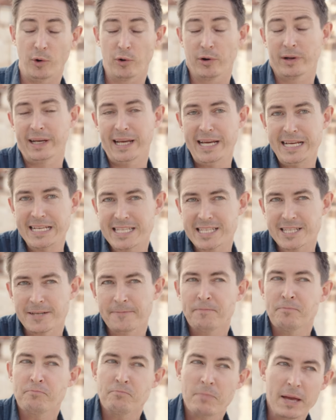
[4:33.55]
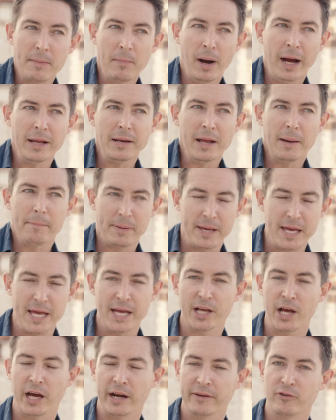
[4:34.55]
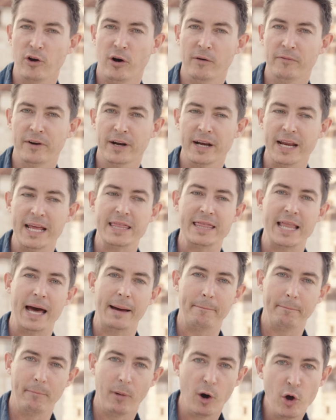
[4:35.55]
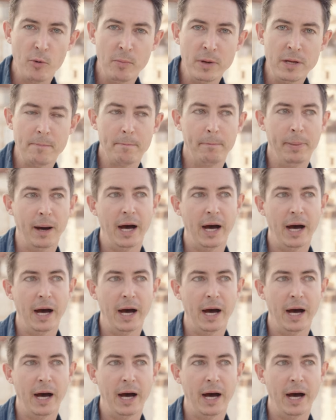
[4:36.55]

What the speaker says: Or at least he might appear kind of confident in that moment,